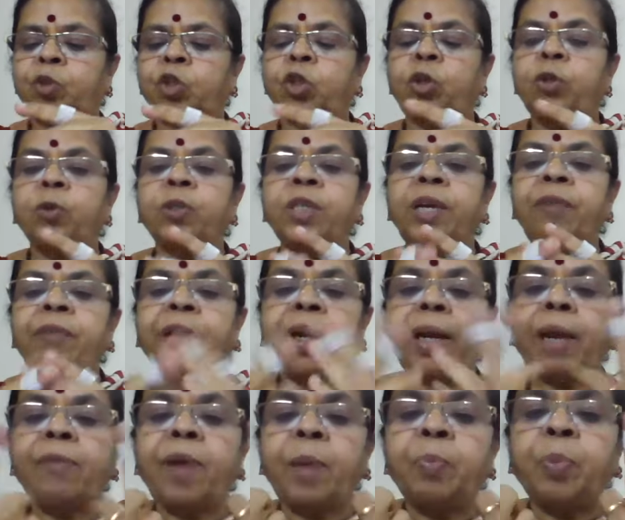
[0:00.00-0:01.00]
So you see,
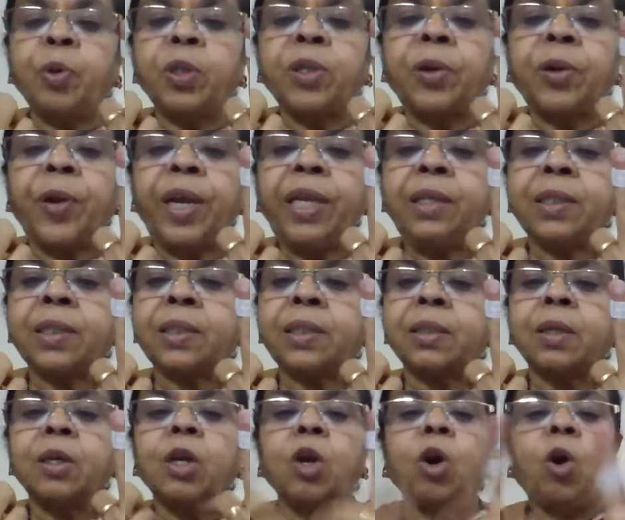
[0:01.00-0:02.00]
where have I put the
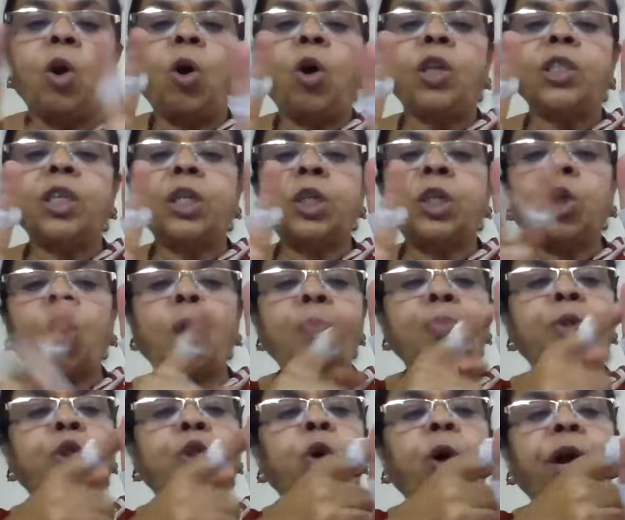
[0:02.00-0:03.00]
rings? On the
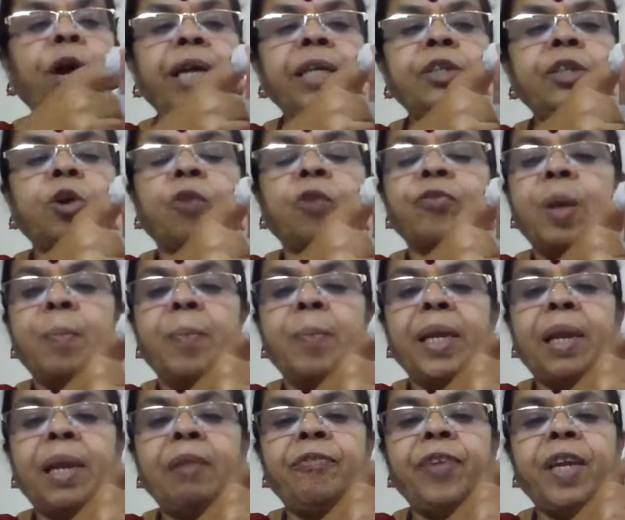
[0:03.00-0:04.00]
top joint of the
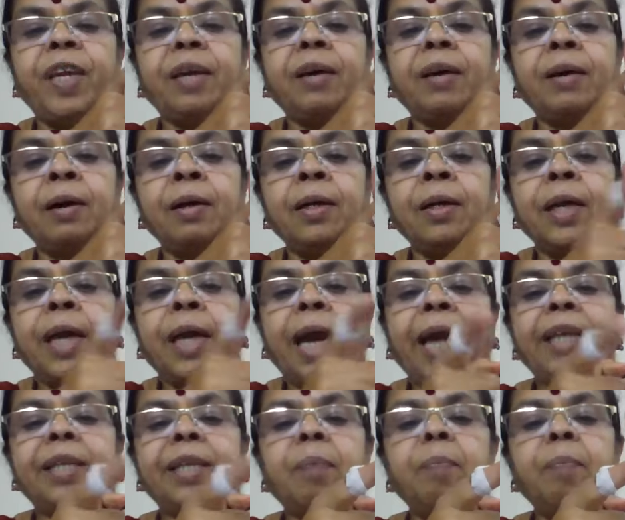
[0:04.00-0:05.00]
middle finger
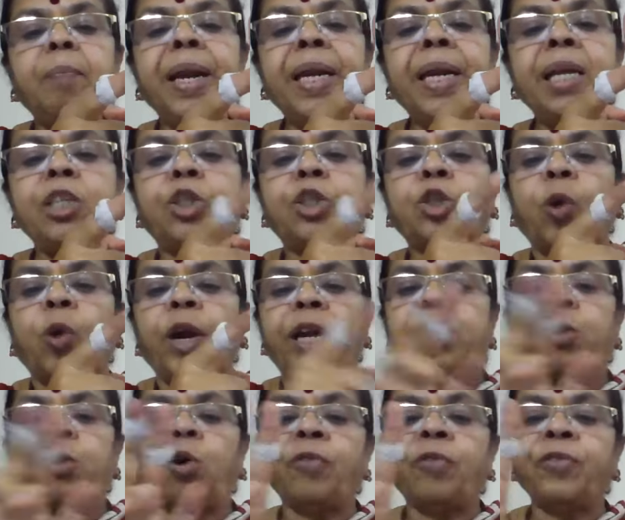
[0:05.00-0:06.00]
and the middle
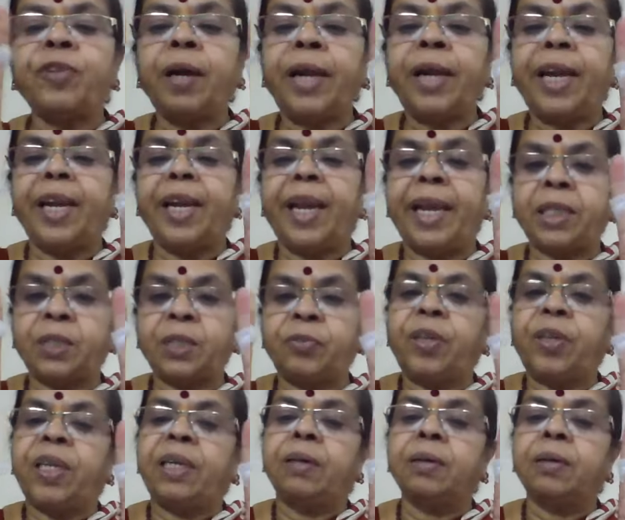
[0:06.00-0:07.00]
joint of the index
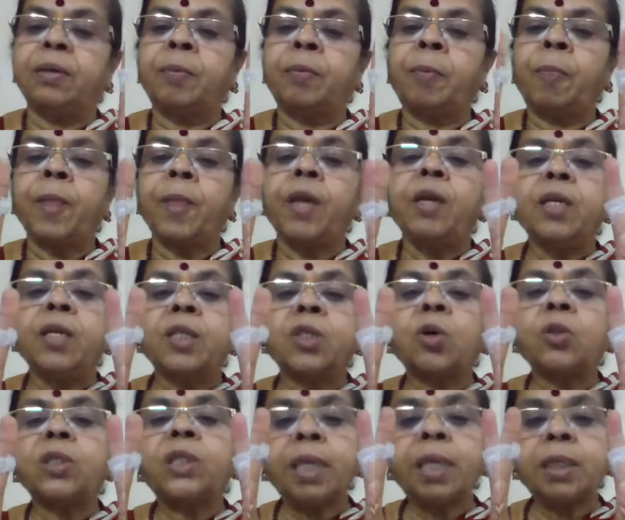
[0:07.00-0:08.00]
finger.
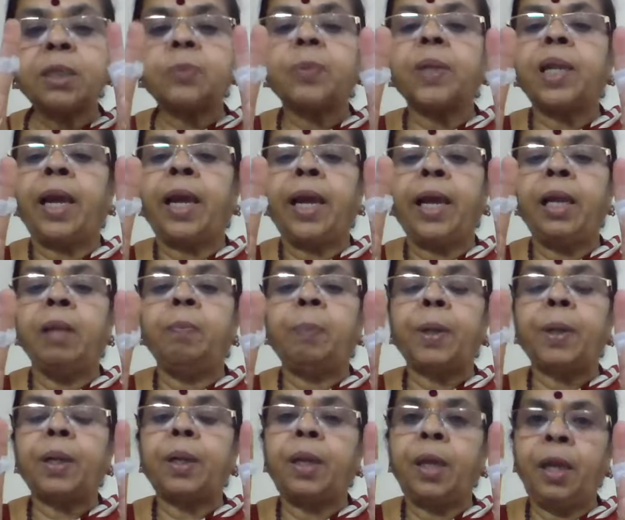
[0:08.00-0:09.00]
So this will help
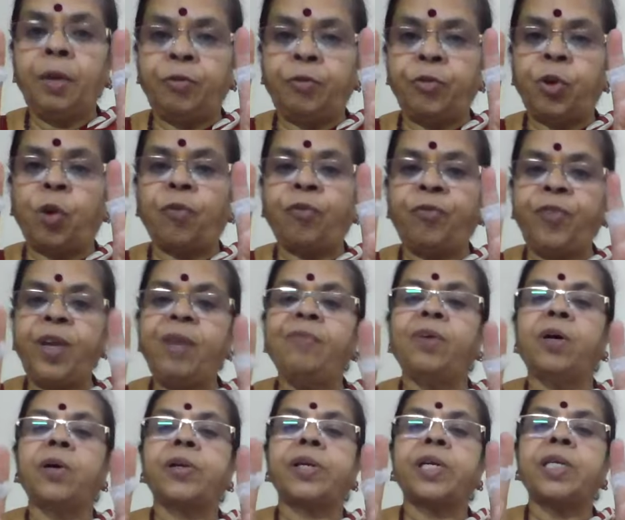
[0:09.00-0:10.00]
if your
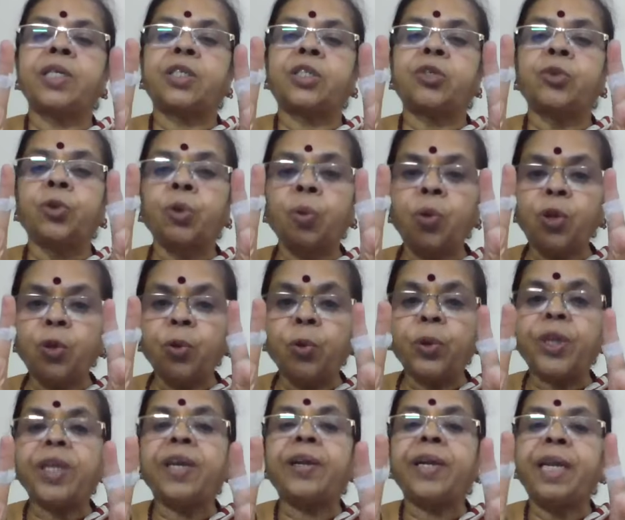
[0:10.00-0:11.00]
fever is due to
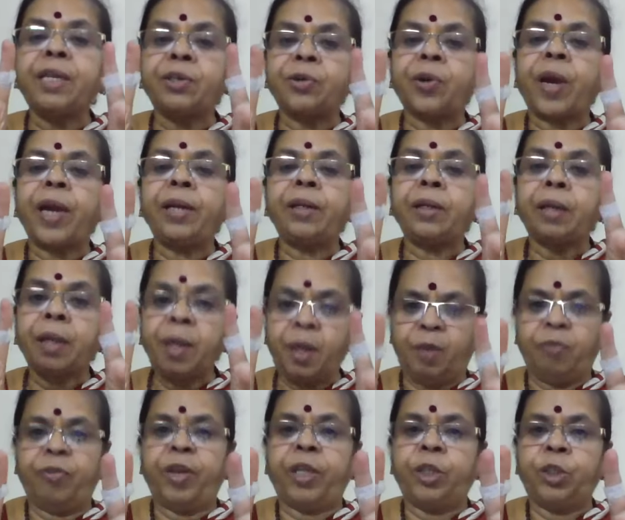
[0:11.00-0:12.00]
urinary tract
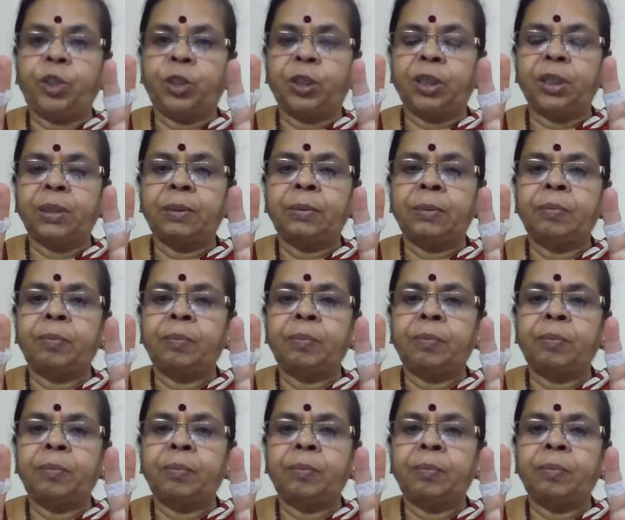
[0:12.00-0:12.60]
infection.